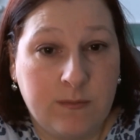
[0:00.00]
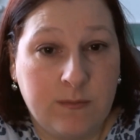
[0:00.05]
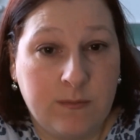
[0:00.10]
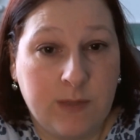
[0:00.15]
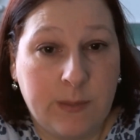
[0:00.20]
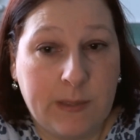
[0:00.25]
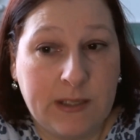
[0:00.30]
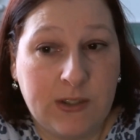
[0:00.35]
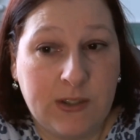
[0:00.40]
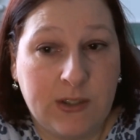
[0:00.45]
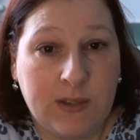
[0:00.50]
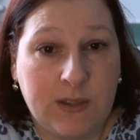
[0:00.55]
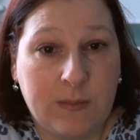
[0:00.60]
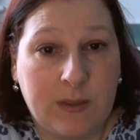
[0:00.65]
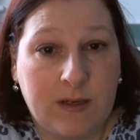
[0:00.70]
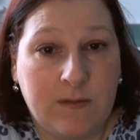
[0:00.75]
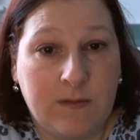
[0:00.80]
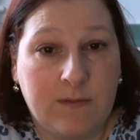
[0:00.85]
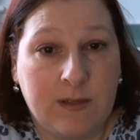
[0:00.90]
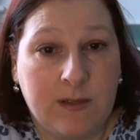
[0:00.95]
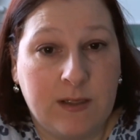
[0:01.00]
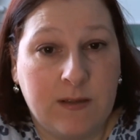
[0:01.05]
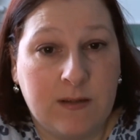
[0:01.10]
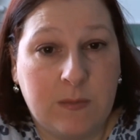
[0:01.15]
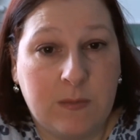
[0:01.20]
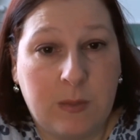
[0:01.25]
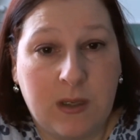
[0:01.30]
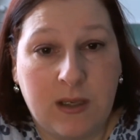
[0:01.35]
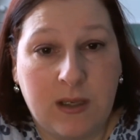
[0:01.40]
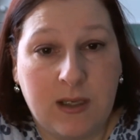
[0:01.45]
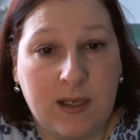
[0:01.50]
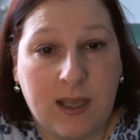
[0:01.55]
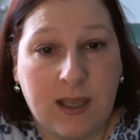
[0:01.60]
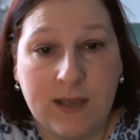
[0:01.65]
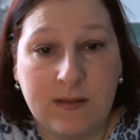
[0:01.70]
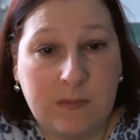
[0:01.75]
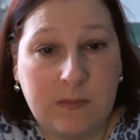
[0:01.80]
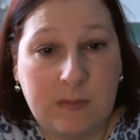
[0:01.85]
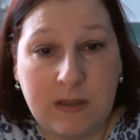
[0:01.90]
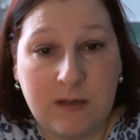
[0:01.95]
imagine it benefits, but it
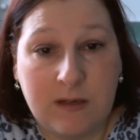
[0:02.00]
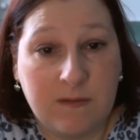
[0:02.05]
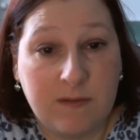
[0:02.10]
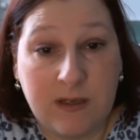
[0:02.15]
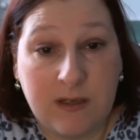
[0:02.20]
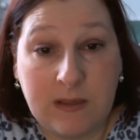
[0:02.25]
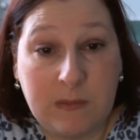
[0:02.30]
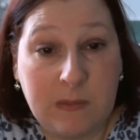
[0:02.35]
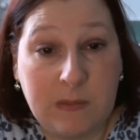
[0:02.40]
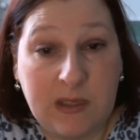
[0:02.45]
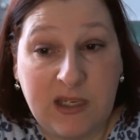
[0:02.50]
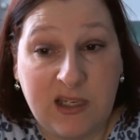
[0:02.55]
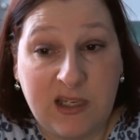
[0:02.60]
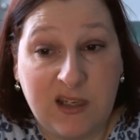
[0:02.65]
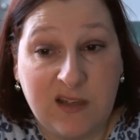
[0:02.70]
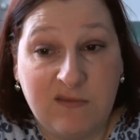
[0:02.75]
hasn't benefited me.